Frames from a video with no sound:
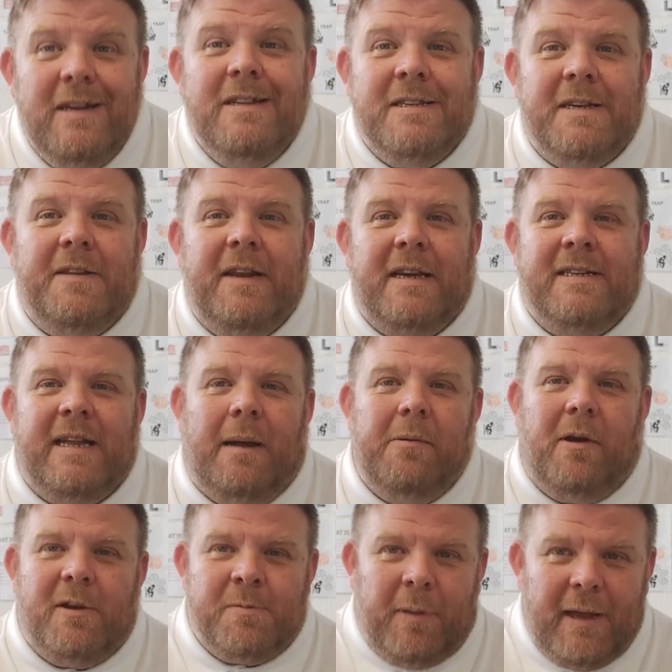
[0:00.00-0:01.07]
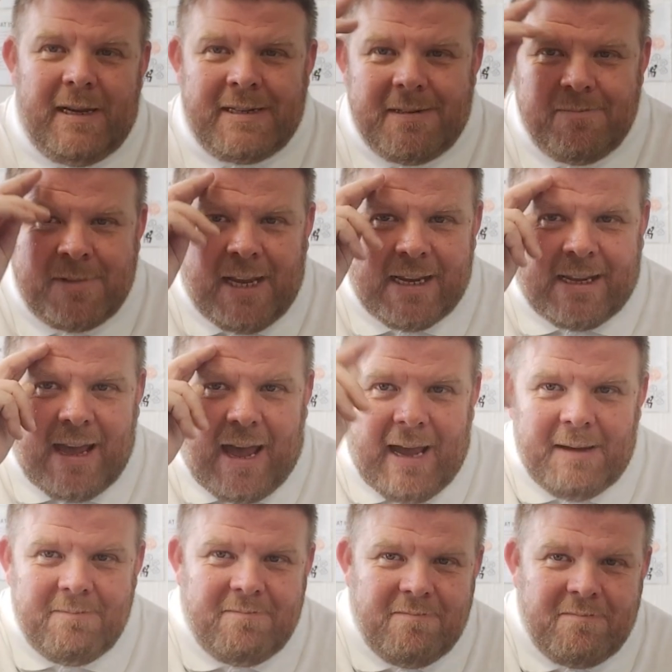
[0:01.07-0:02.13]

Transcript: Till the next time, darts players, take care.